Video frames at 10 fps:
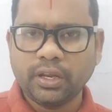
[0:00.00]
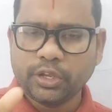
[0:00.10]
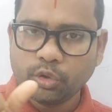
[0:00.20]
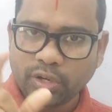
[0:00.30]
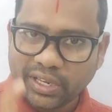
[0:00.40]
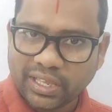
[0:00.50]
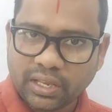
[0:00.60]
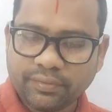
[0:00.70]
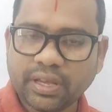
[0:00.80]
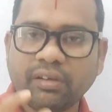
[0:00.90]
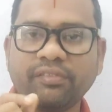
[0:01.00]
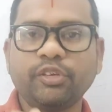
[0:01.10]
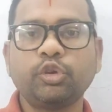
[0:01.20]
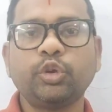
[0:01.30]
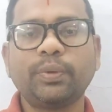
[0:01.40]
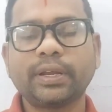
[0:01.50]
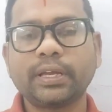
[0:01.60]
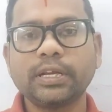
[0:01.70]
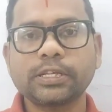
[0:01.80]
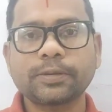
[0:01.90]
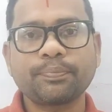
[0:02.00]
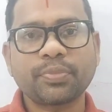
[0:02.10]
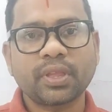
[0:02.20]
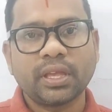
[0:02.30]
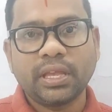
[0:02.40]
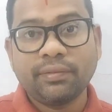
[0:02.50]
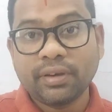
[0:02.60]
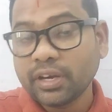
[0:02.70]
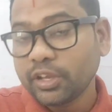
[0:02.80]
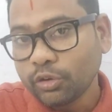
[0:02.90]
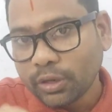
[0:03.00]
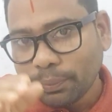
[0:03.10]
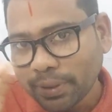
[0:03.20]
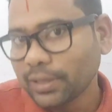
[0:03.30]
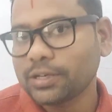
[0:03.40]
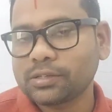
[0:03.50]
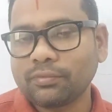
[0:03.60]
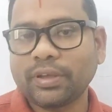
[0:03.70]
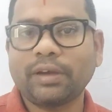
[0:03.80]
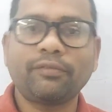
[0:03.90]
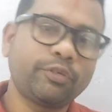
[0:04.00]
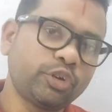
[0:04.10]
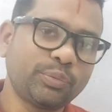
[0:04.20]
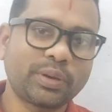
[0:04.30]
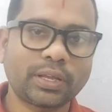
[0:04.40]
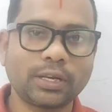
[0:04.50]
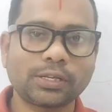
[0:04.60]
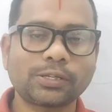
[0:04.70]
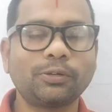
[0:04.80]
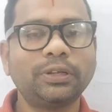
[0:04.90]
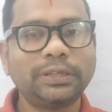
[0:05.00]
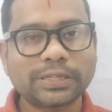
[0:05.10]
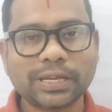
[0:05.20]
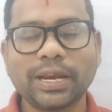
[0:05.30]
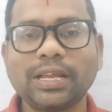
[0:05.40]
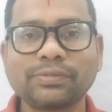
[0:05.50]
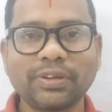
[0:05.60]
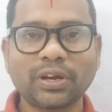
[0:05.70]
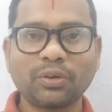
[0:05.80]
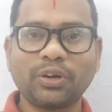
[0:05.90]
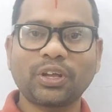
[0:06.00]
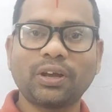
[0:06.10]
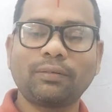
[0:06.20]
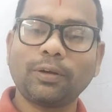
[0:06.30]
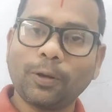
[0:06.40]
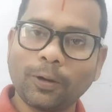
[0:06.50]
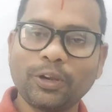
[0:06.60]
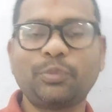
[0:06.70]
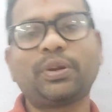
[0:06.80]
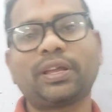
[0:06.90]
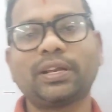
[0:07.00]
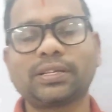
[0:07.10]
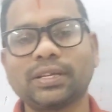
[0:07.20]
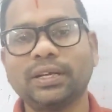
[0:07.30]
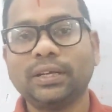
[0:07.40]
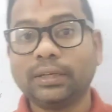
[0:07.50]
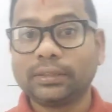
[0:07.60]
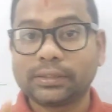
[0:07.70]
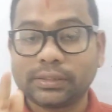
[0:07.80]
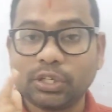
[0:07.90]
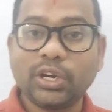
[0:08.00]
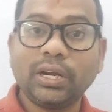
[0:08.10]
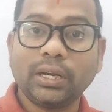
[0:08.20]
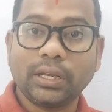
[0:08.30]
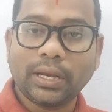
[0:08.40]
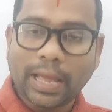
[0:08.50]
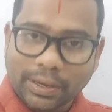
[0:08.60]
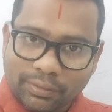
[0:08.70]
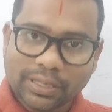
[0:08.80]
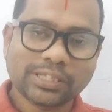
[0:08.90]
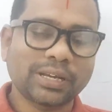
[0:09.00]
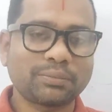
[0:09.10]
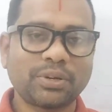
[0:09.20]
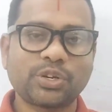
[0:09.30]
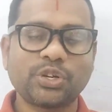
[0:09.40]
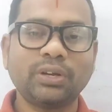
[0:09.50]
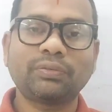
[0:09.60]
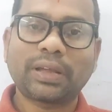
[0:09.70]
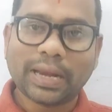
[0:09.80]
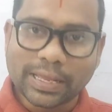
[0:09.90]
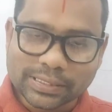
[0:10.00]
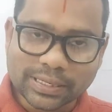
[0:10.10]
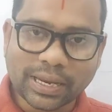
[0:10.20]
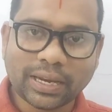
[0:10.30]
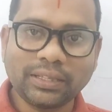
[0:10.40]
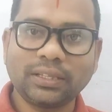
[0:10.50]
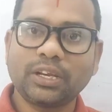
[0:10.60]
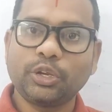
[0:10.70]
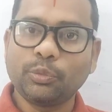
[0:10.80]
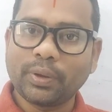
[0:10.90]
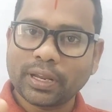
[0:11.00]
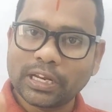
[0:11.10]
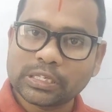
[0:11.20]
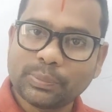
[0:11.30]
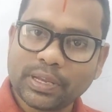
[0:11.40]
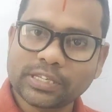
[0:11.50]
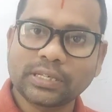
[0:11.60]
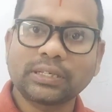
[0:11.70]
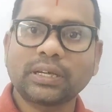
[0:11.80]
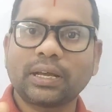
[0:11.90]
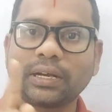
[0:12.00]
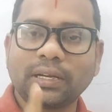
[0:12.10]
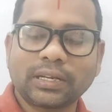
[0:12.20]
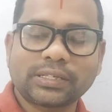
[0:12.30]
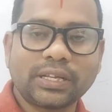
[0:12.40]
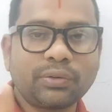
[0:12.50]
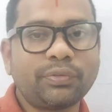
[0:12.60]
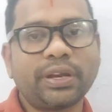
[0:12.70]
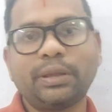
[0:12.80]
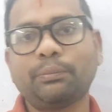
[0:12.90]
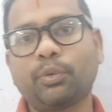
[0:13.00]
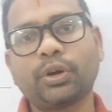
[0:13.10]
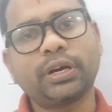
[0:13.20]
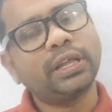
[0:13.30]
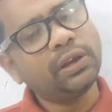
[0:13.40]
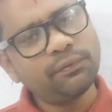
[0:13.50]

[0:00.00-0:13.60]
In a unit A we have few numericals, even in a unit B also we have few numericals. So in this class we are going to cover all numericals. Children, in an annual examination of class nine, the numericals based on current electricity are very important.